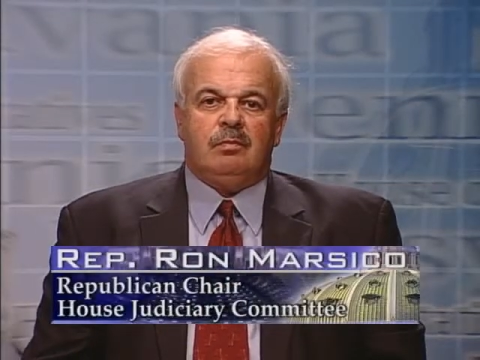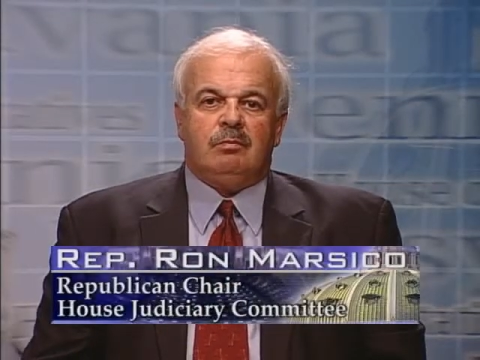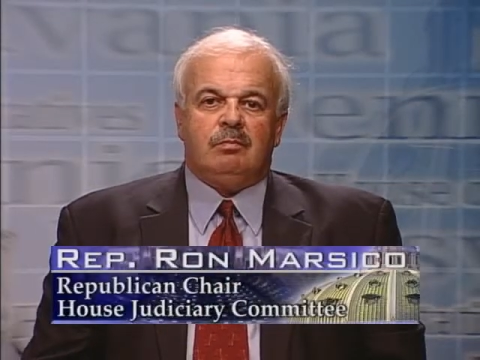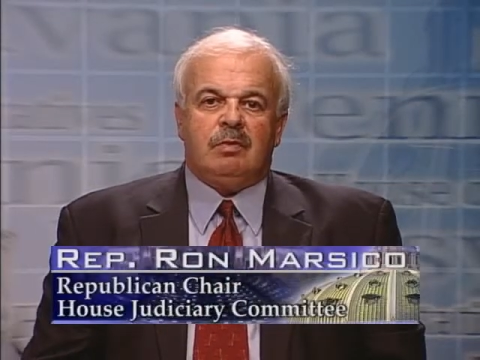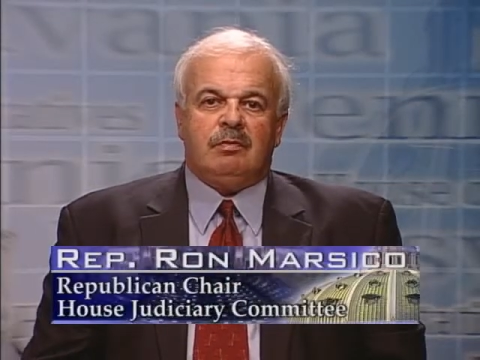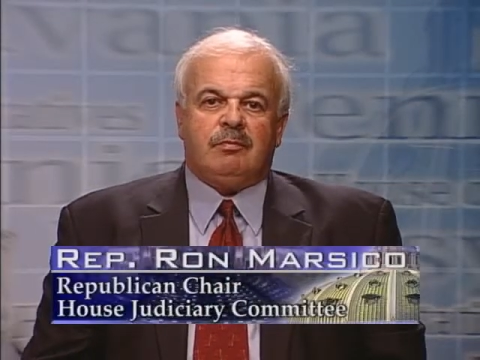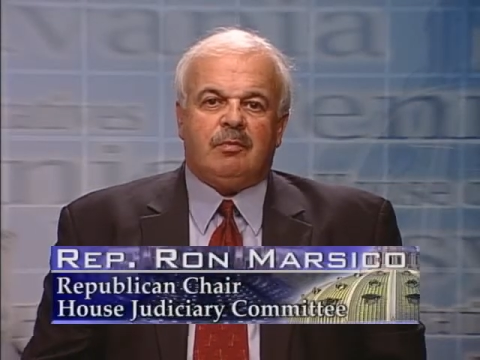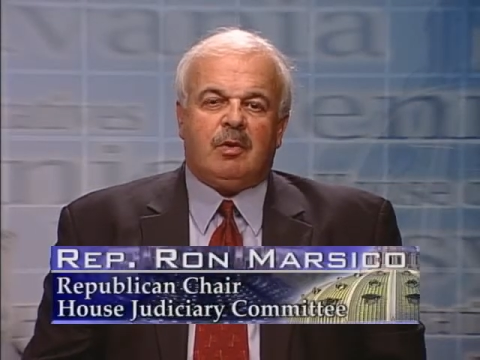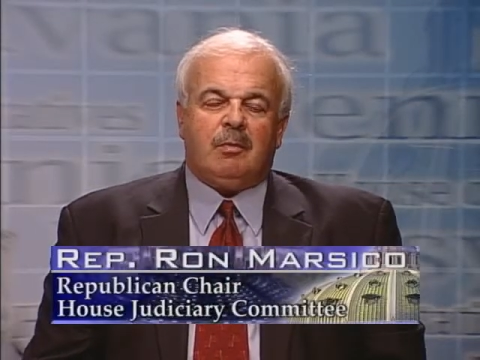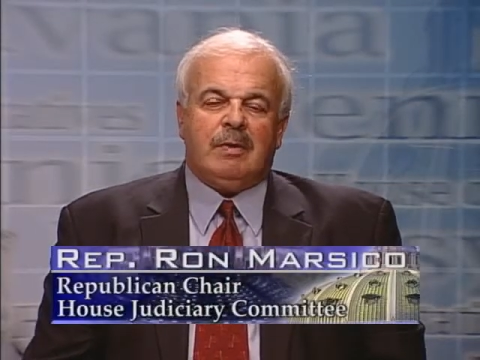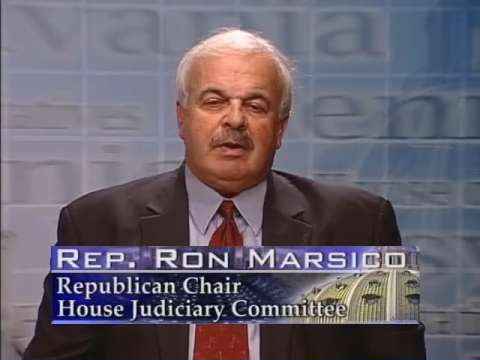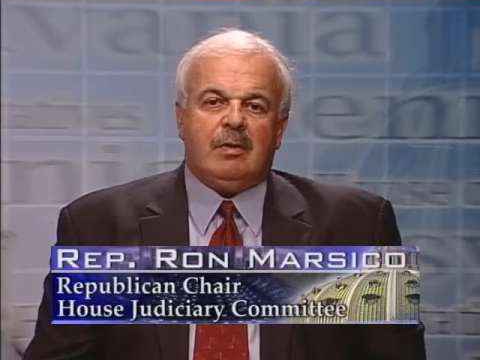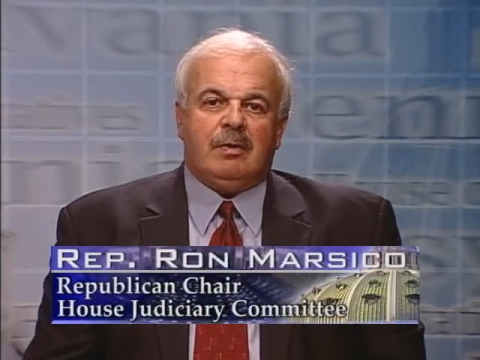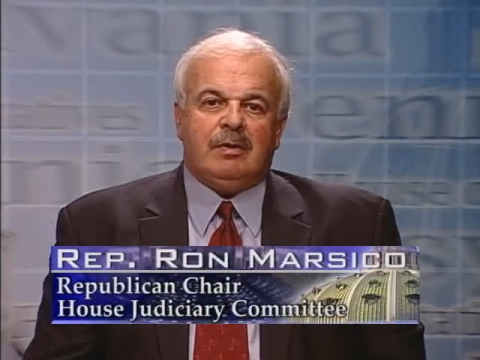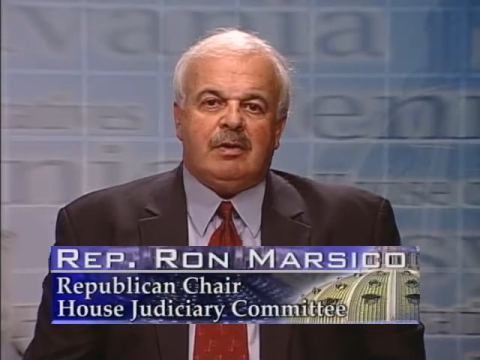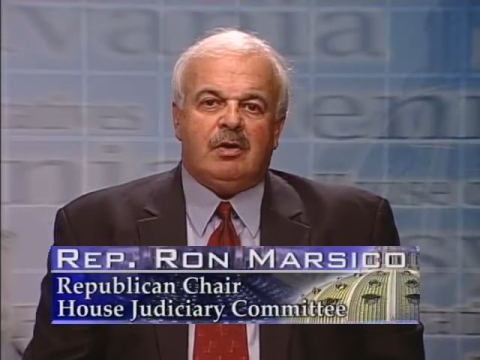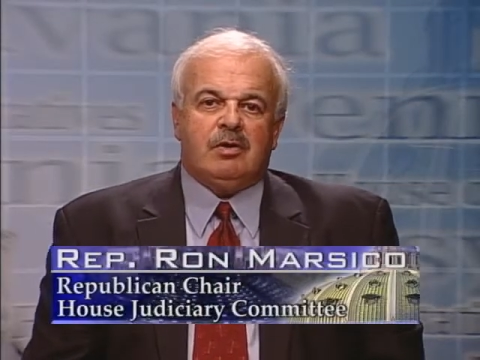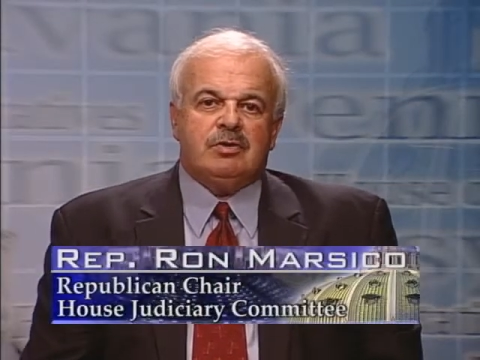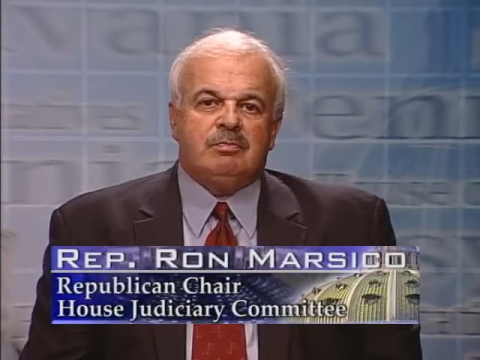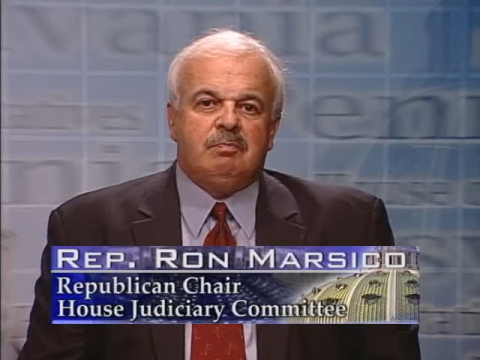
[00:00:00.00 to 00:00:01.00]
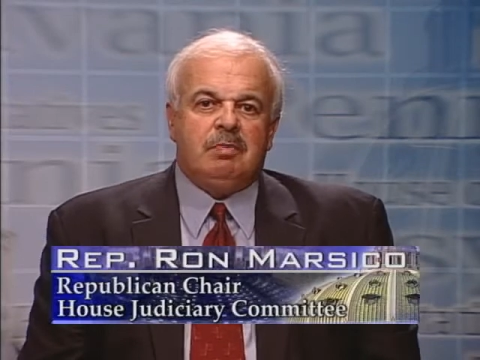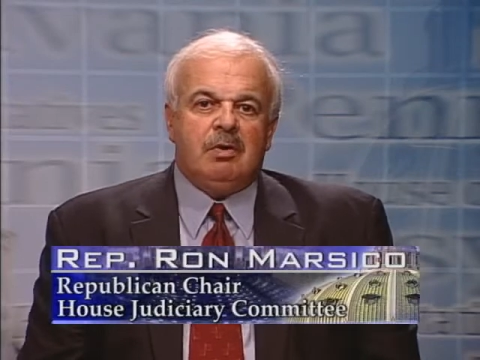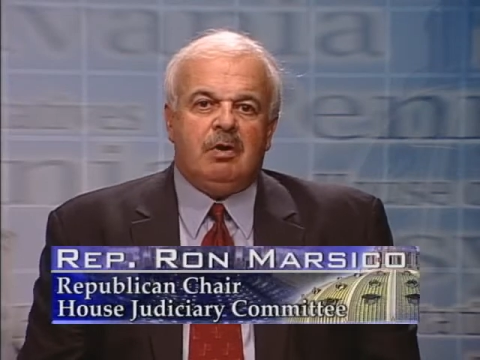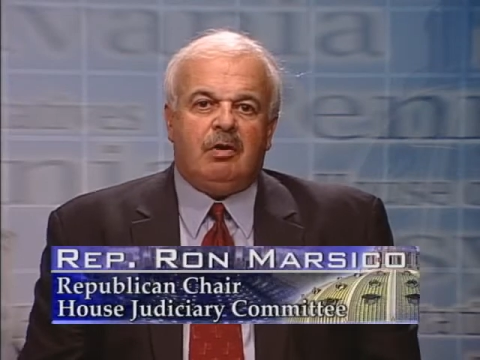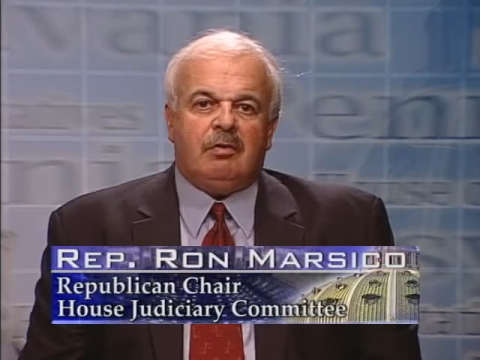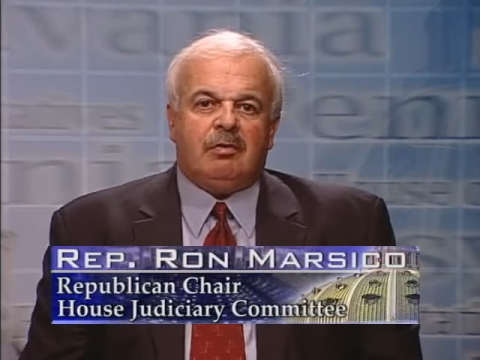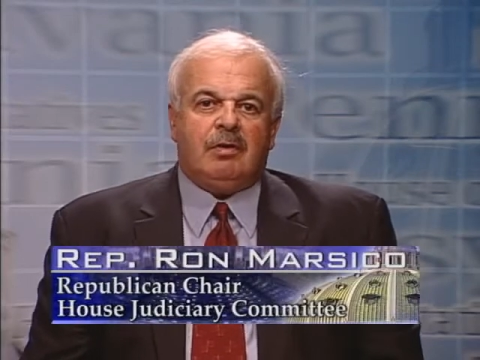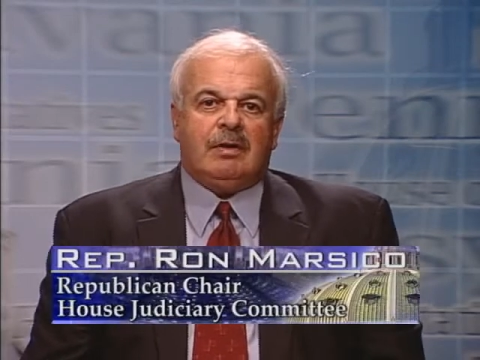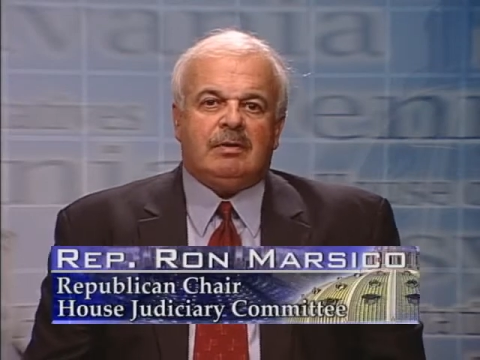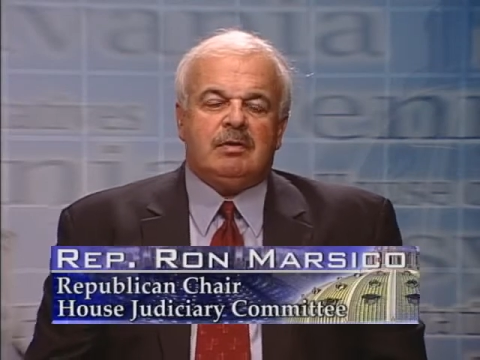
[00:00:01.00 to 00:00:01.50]
Before we go into those
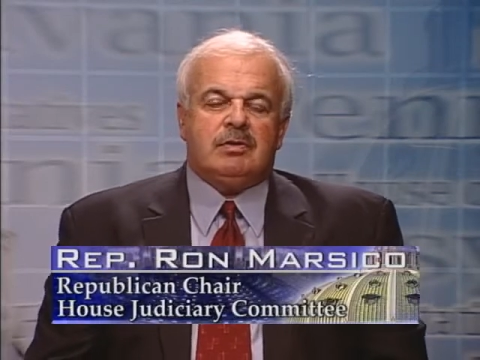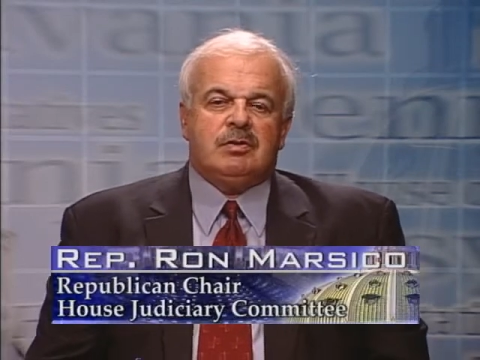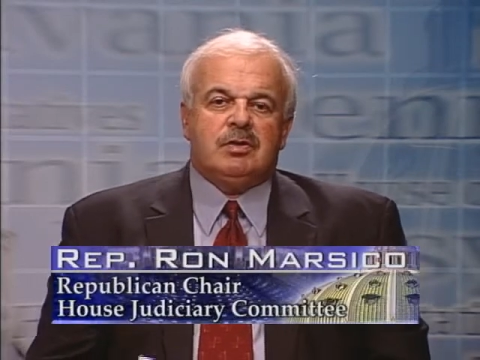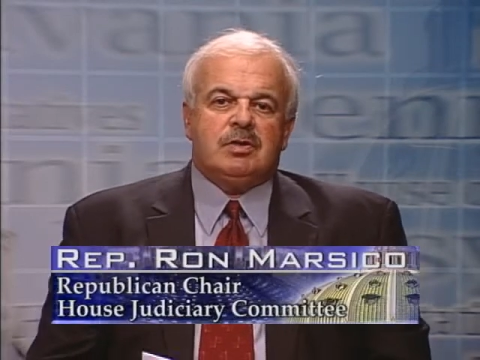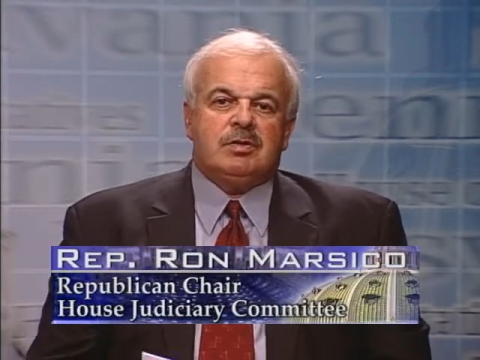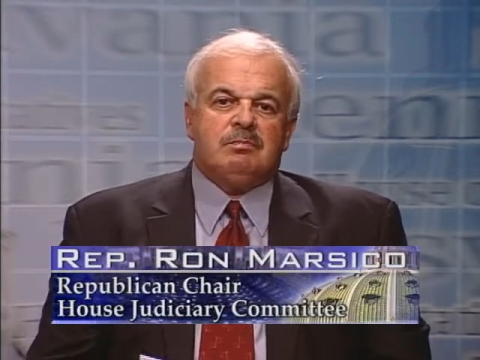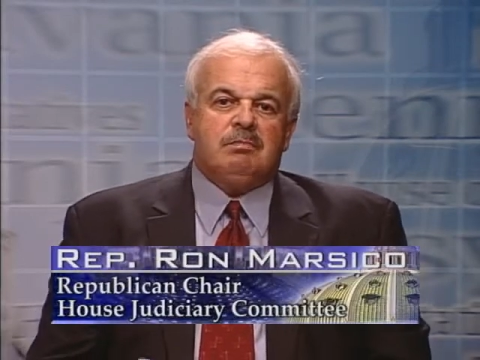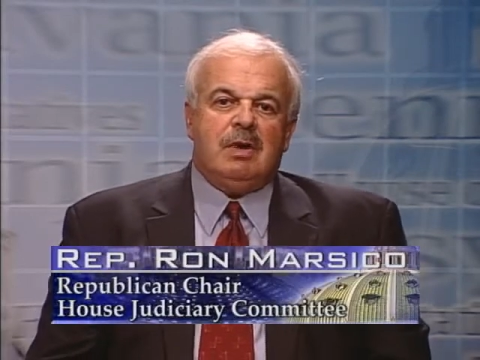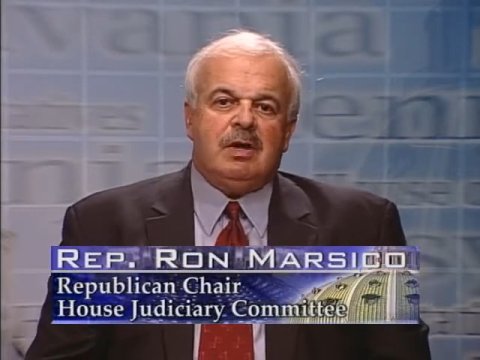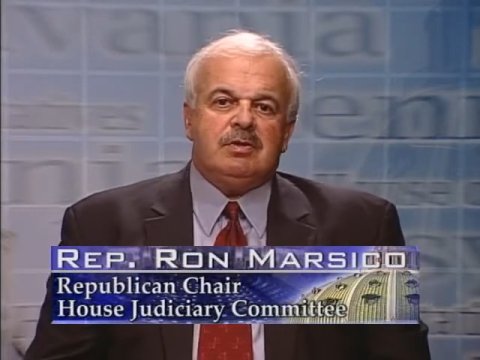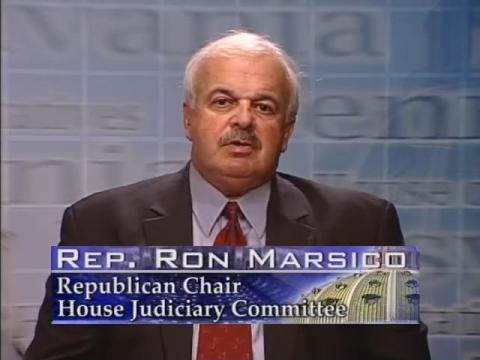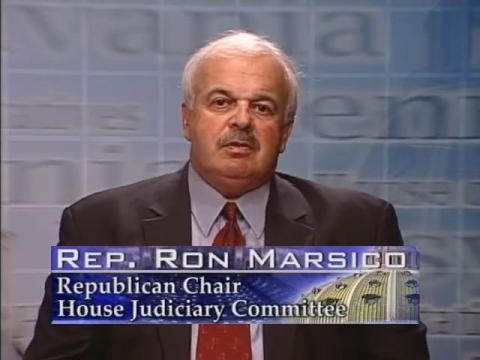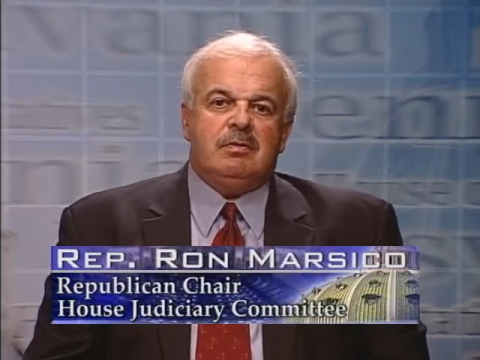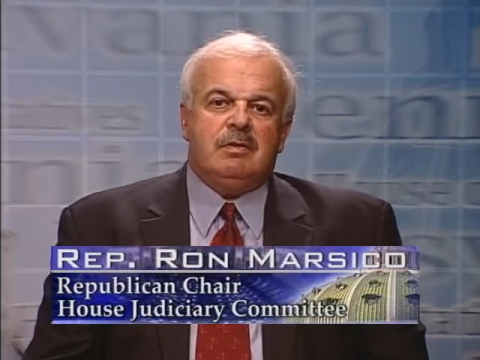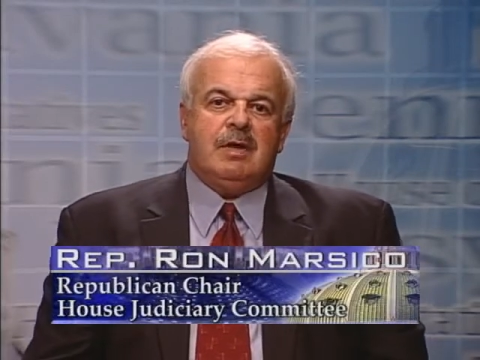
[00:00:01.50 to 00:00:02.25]
bills, I'd like to just mention